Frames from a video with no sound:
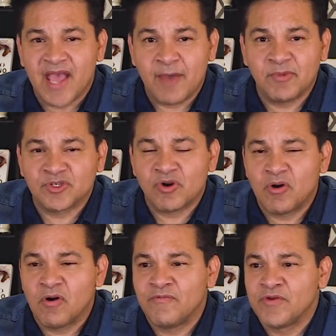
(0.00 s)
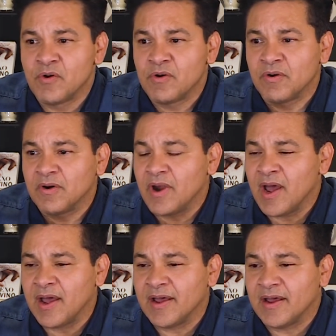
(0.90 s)
I'm not sure of your
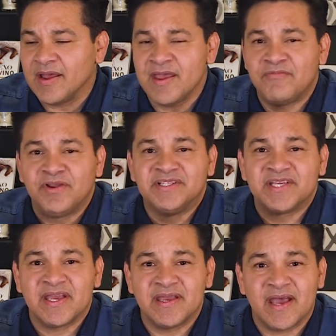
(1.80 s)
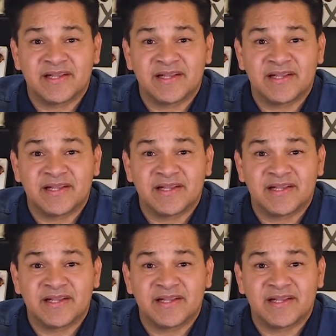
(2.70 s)
everyday